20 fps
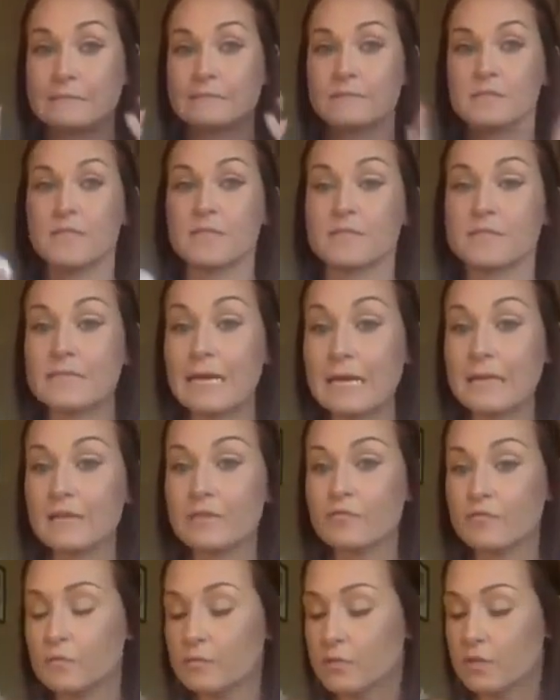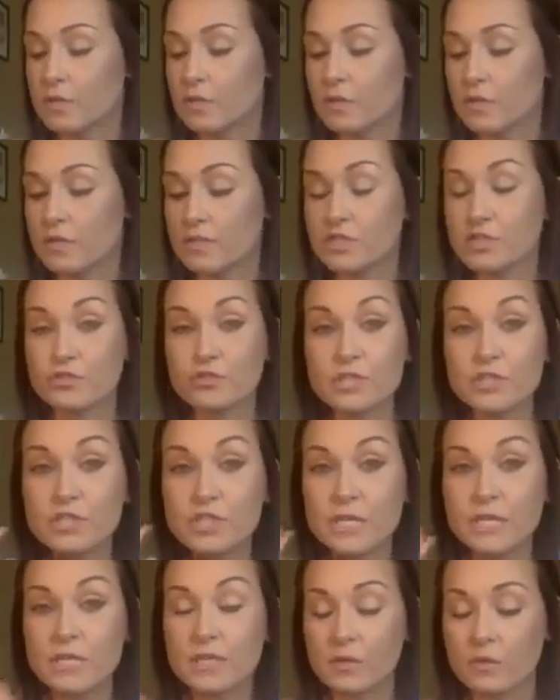like tight from your
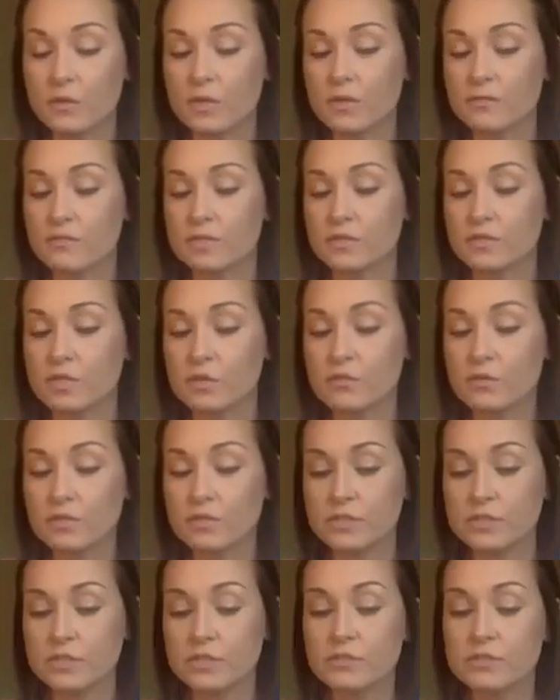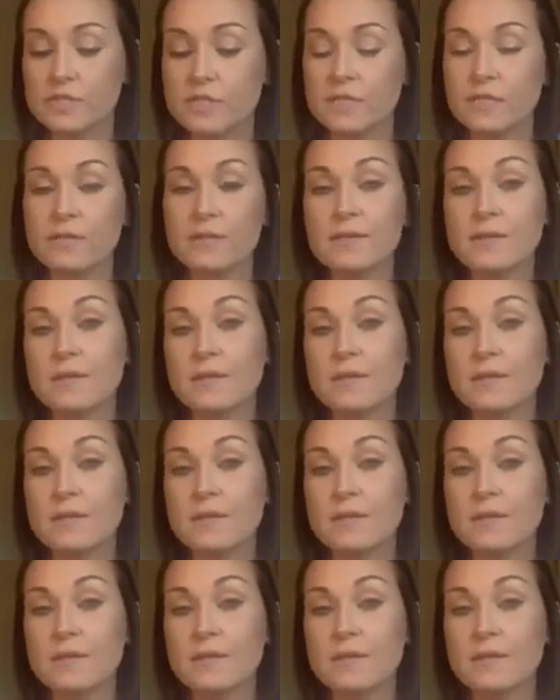astringent or whatever toner you're using,